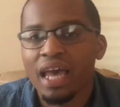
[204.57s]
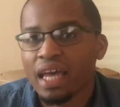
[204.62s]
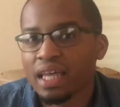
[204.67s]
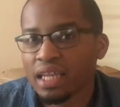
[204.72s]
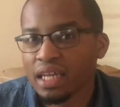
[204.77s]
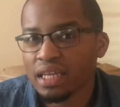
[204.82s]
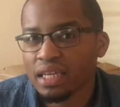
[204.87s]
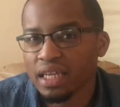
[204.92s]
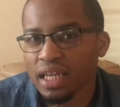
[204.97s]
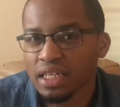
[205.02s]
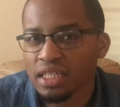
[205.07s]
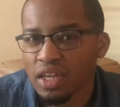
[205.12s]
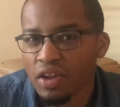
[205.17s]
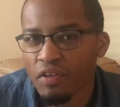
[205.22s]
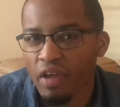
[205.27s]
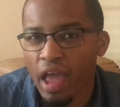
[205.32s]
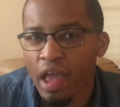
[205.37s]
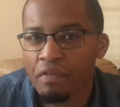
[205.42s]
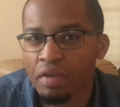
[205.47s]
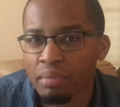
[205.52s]
And the addition
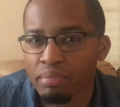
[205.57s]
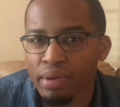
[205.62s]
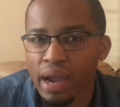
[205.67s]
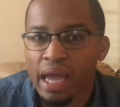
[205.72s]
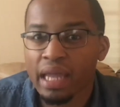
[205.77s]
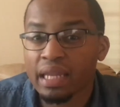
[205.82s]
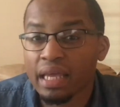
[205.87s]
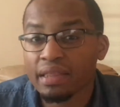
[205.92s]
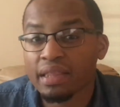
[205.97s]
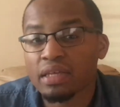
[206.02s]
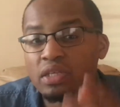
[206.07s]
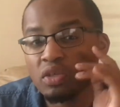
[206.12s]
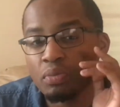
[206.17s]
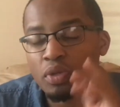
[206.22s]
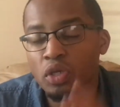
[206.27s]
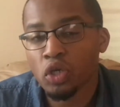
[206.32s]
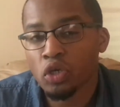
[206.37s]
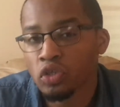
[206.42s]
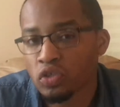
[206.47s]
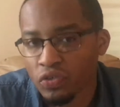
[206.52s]
of Avery Bradley, I think, is
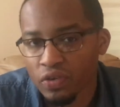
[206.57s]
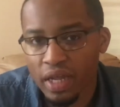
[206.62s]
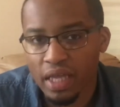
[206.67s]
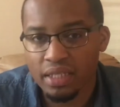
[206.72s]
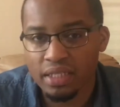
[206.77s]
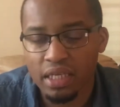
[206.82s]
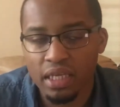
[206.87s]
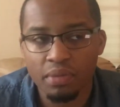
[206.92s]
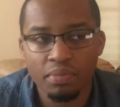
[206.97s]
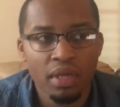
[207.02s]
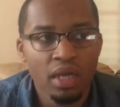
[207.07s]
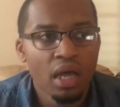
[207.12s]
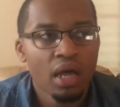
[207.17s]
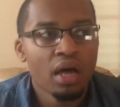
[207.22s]
going to be huge for that team.